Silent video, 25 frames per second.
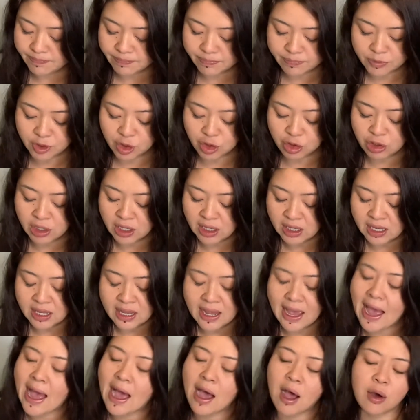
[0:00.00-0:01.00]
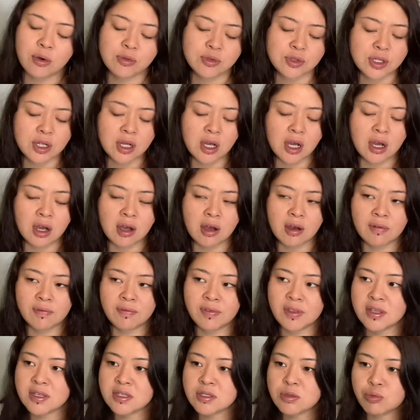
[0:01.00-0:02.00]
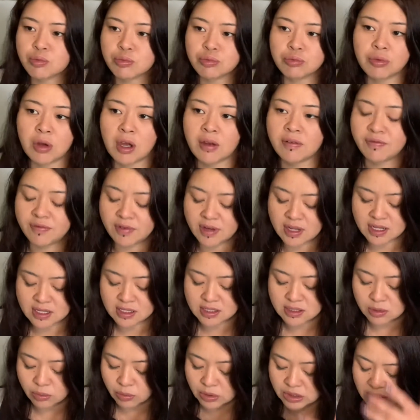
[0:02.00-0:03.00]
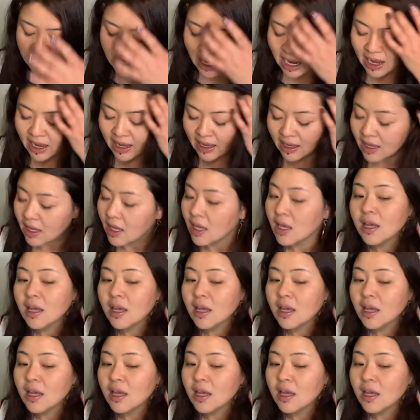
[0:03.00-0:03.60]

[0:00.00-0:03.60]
you're getting out of this roughness, which I,